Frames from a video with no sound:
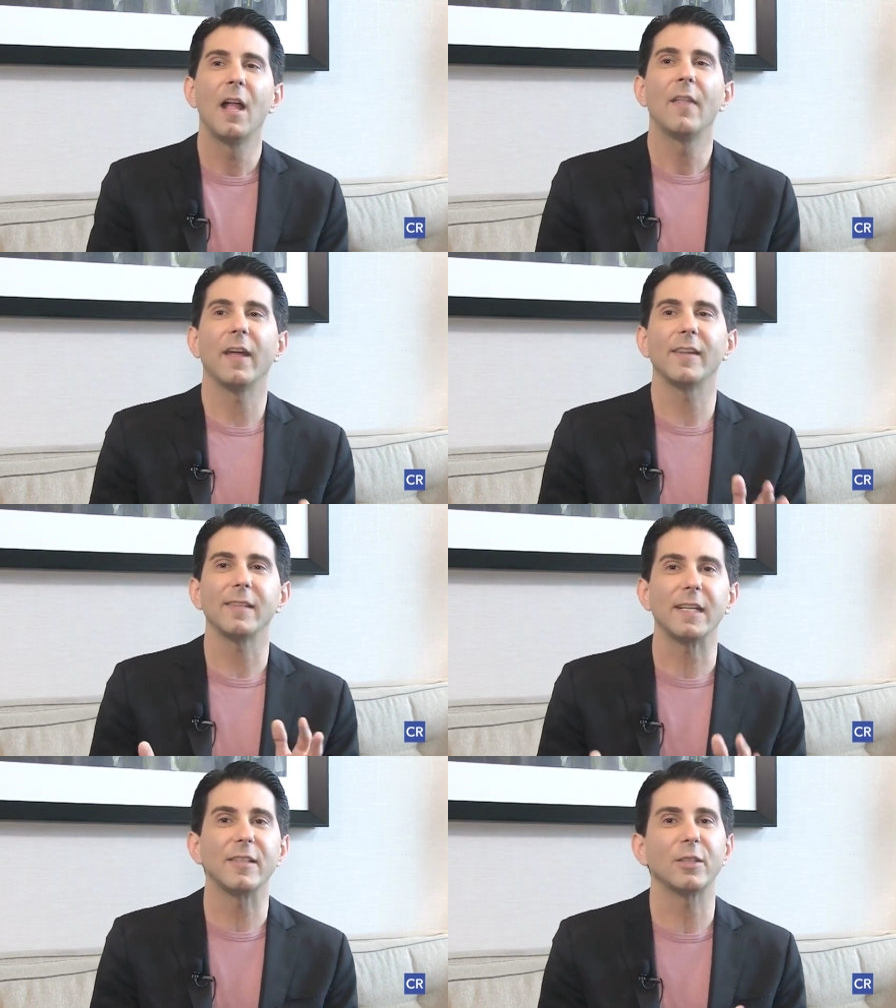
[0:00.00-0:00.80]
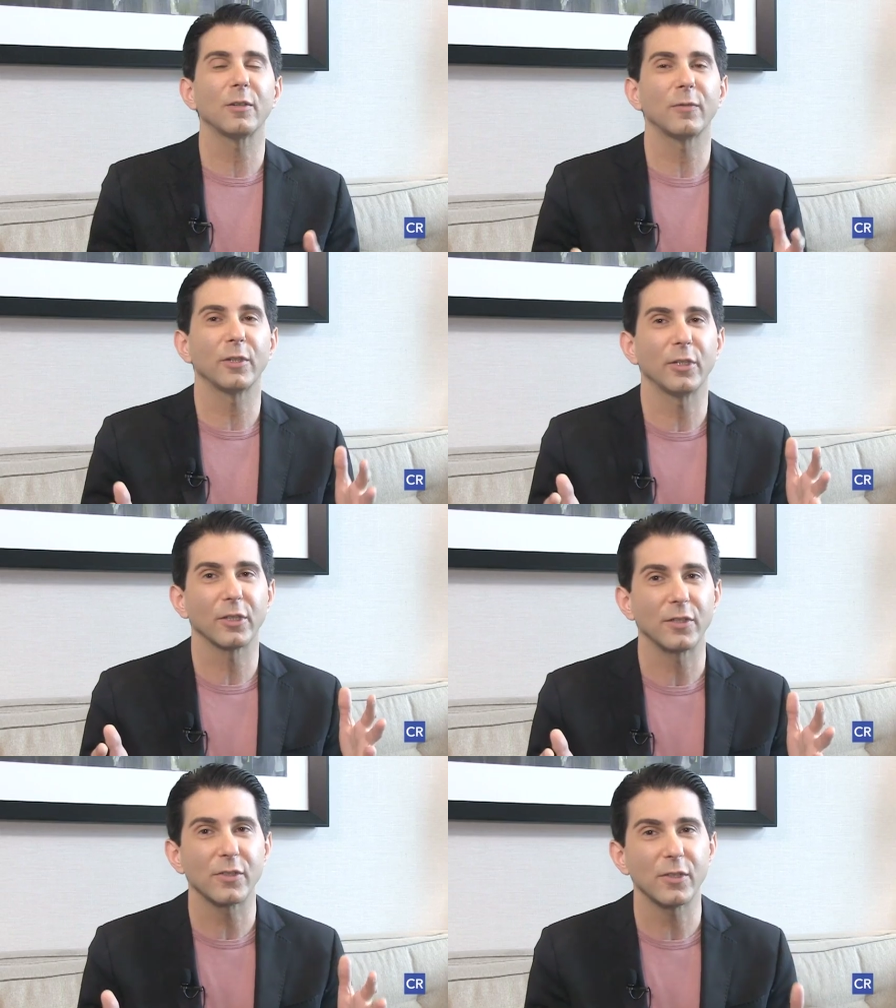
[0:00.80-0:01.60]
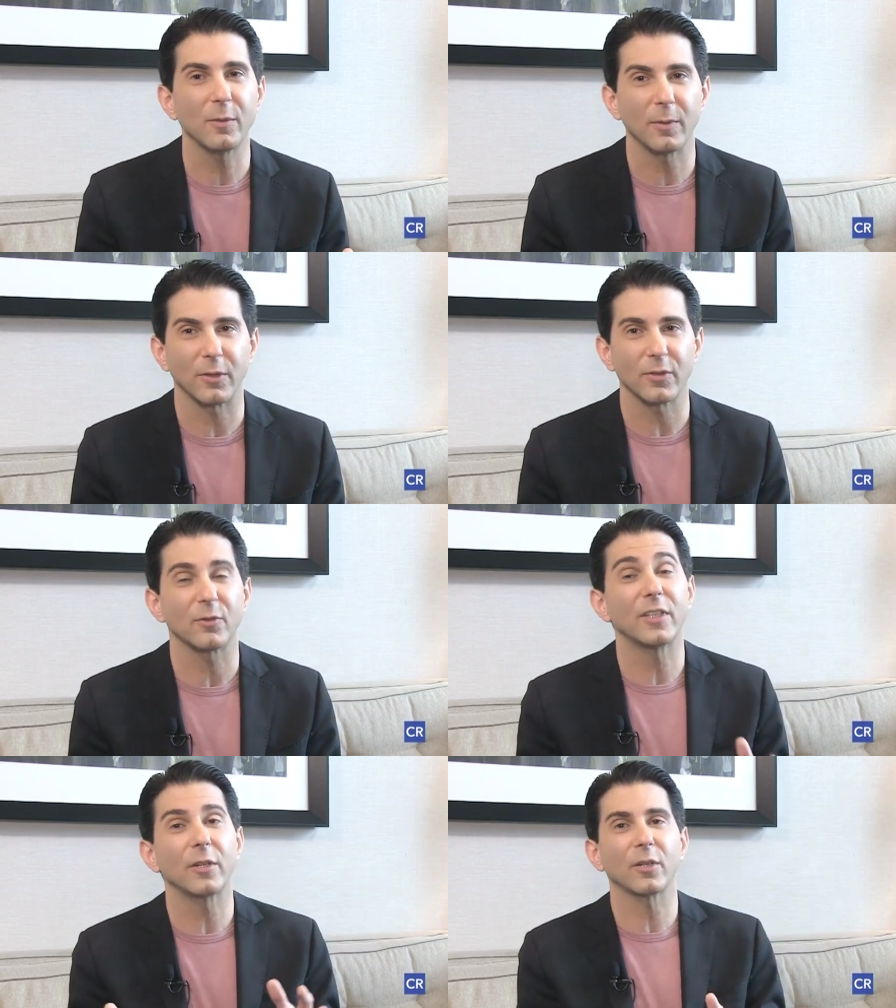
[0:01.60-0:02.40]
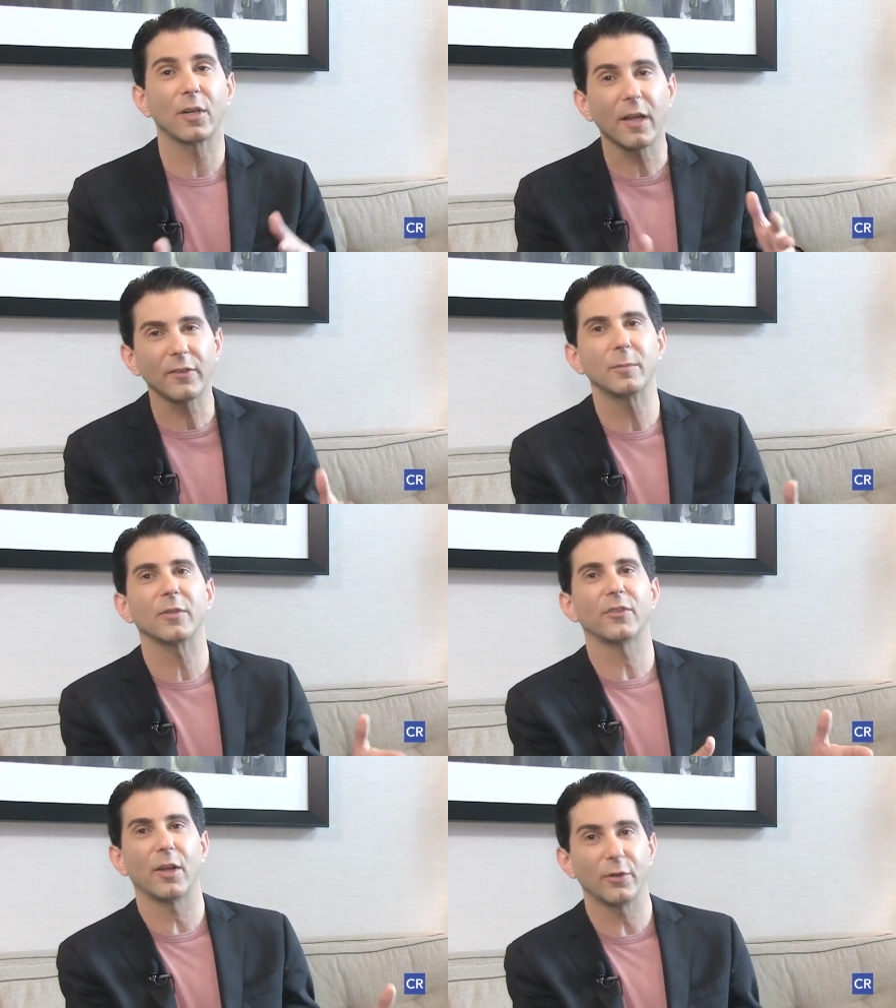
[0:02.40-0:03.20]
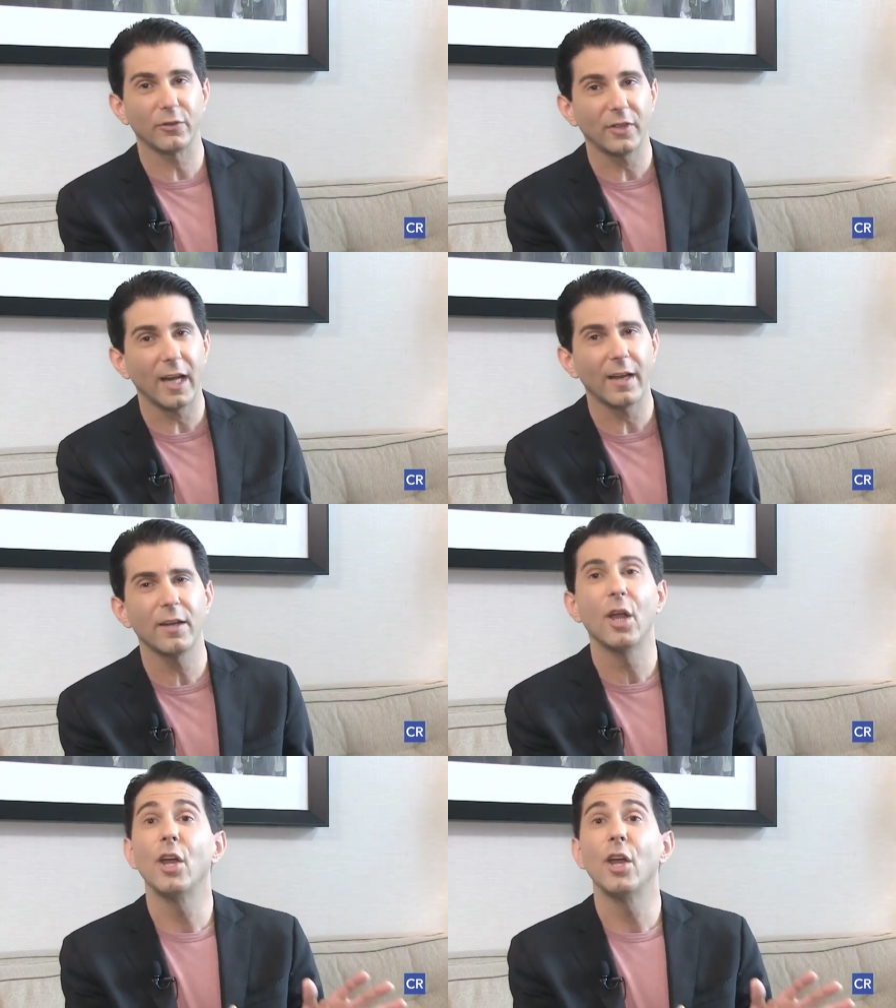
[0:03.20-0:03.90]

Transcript: that is easier for your consumers or dealer customers to understand,